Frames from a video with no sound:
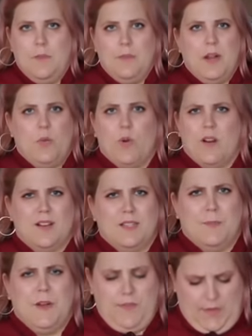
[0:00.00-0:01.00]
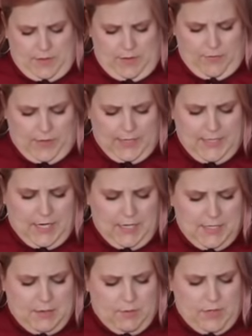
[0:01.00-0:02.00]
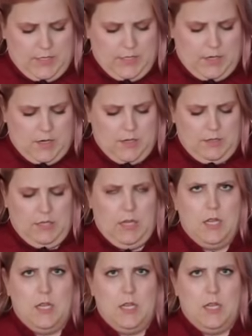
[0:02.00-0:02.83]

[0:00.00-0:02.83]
But it works perfectly for like tucked in with a skirt.